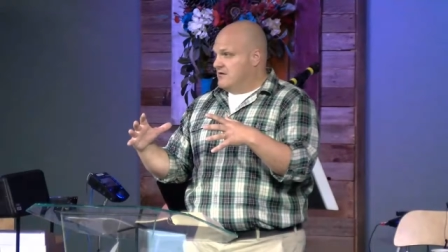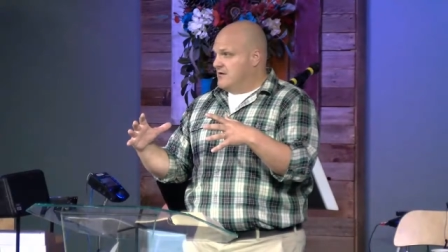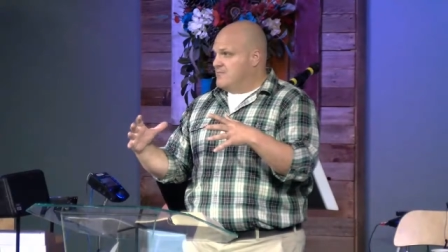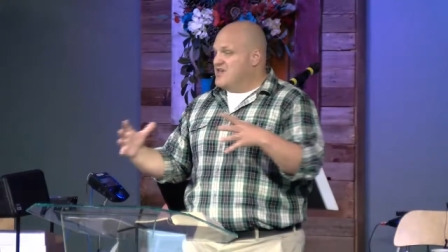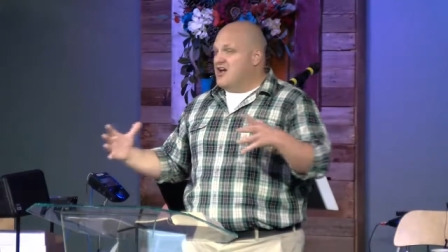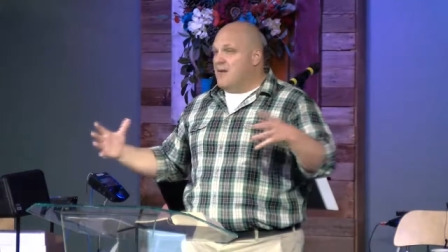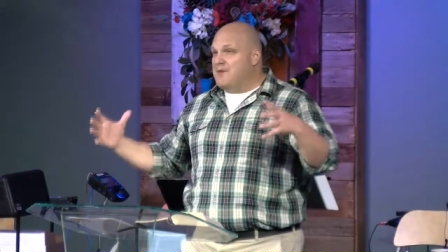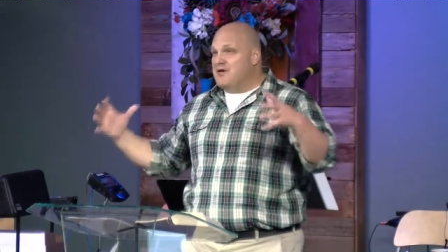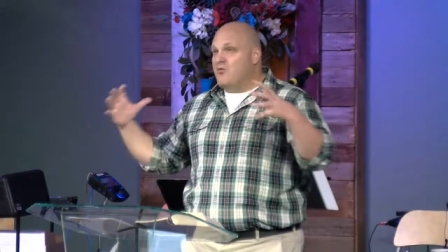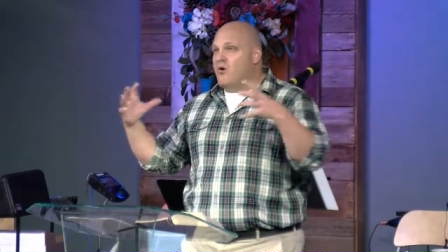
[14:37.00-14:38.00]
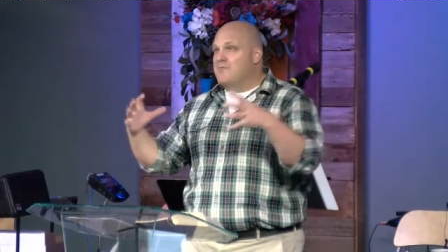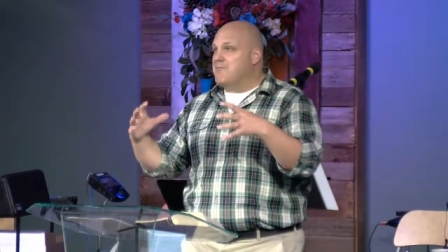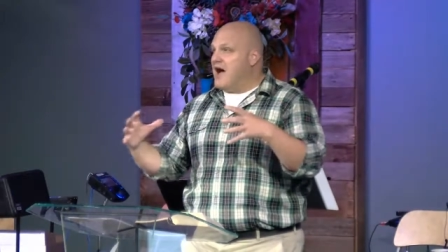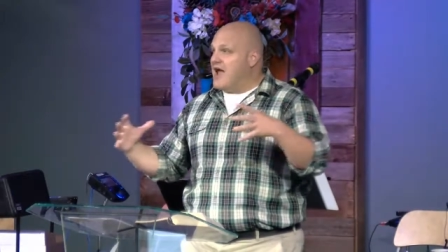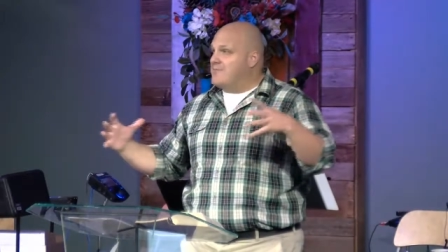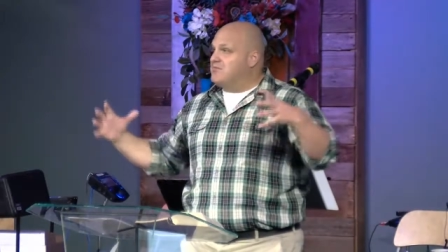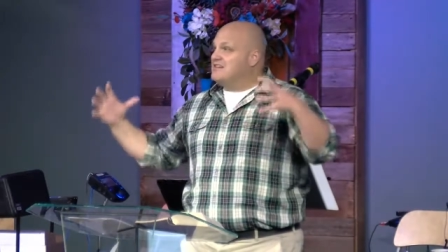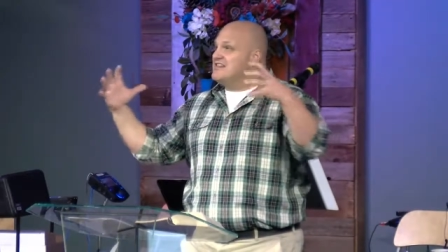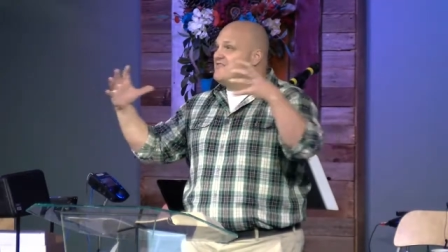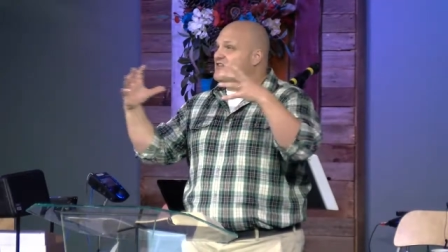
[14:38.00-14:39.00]
becoming one mind,
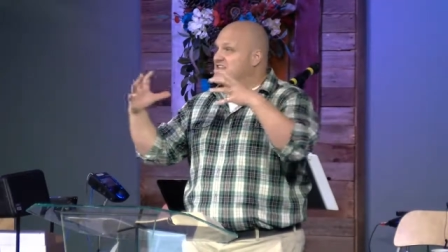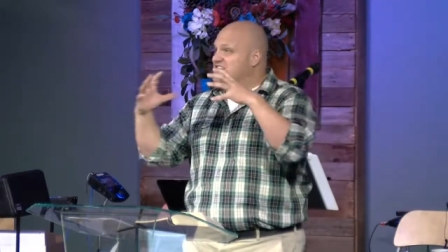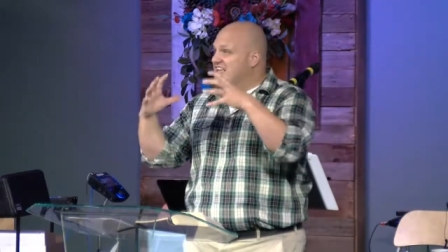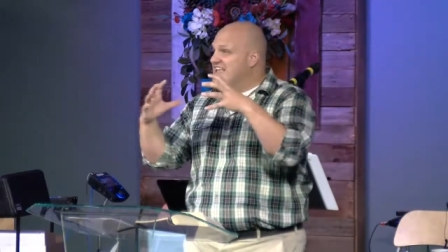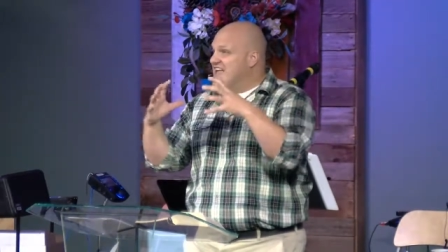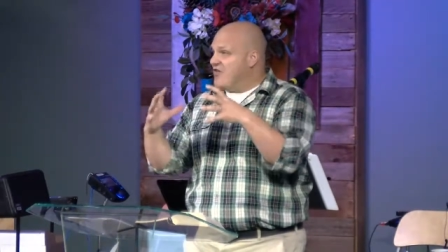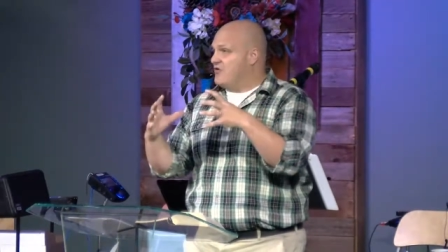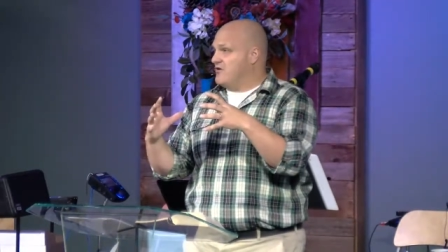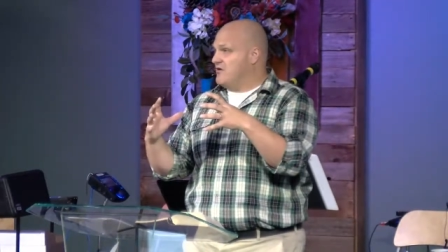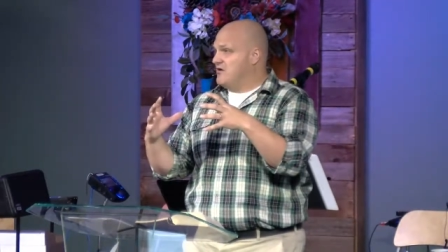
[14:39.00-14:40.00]
believing together,